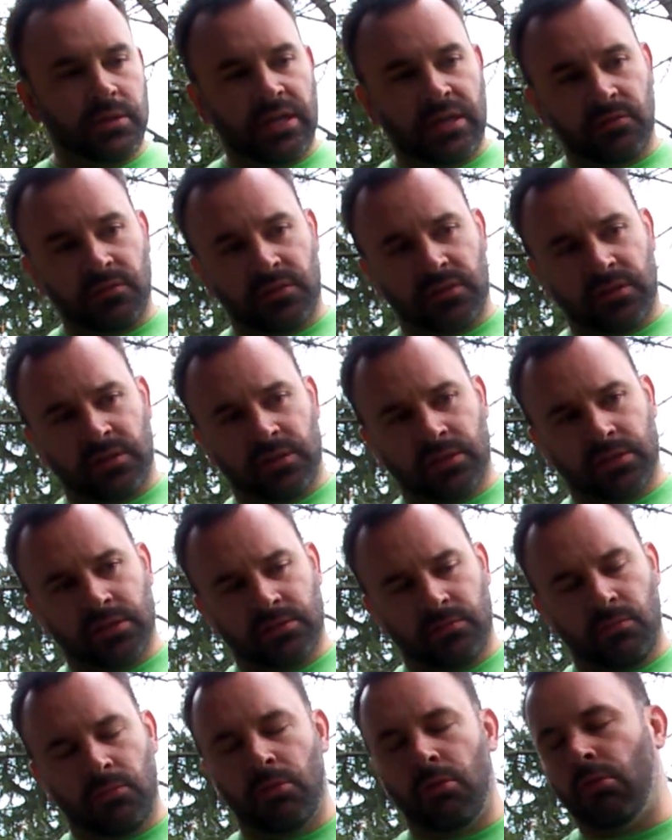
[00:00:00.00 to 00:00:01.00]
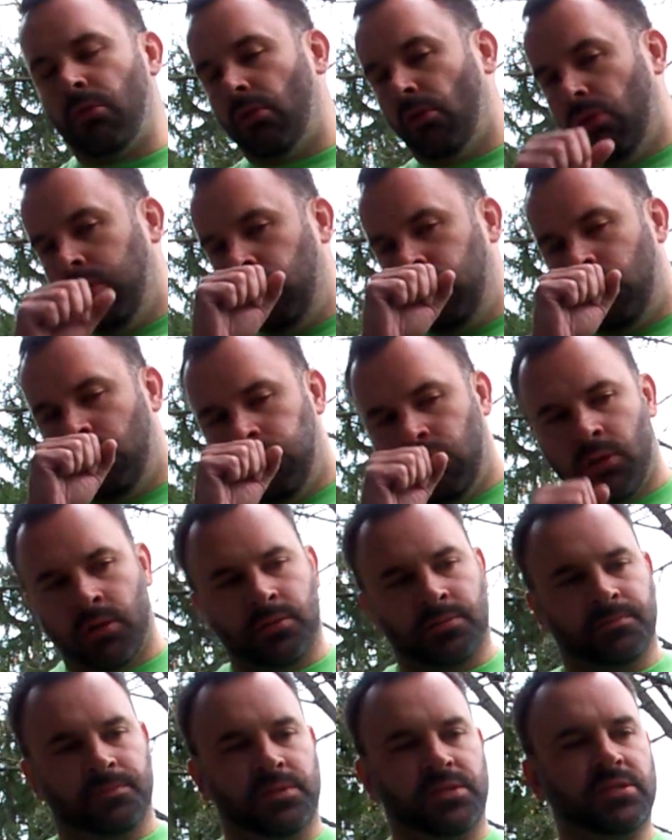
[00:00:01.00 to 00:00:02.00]
down to the
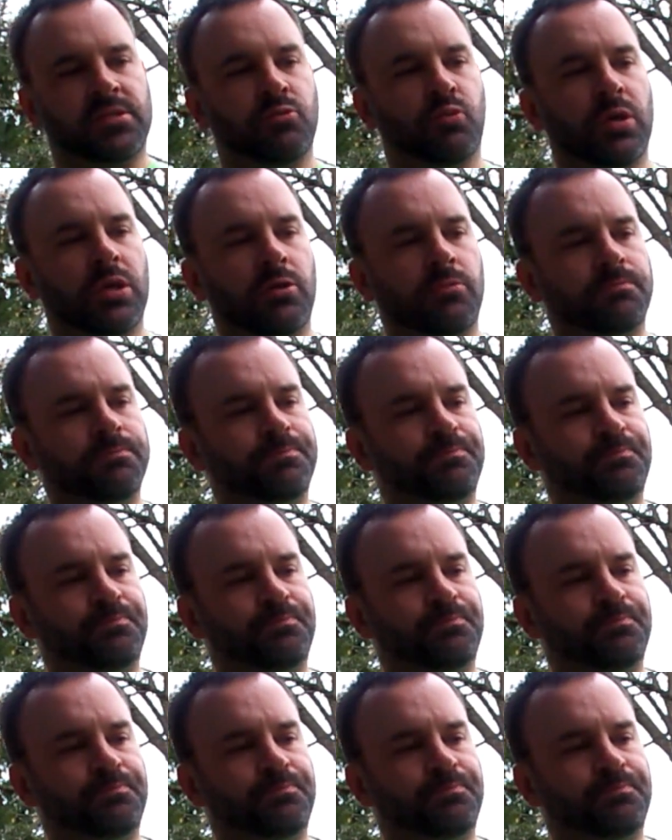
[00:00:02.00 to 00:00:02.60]
swill.